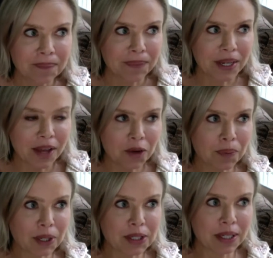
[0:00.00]
Another
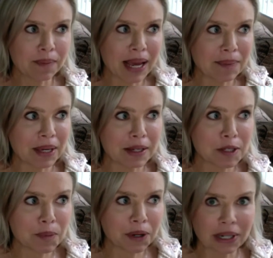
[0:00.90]
person might be
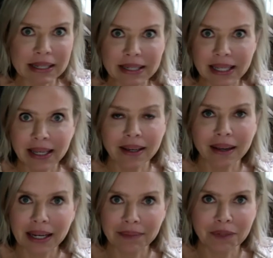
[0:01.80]
experiencing,
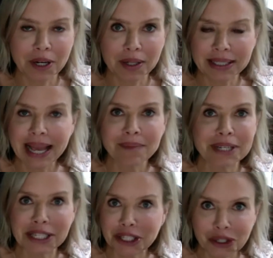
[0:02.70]

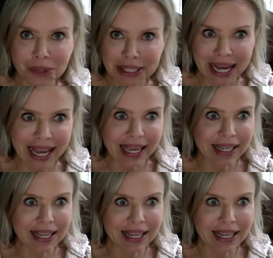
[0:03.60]
attempting to do a diet.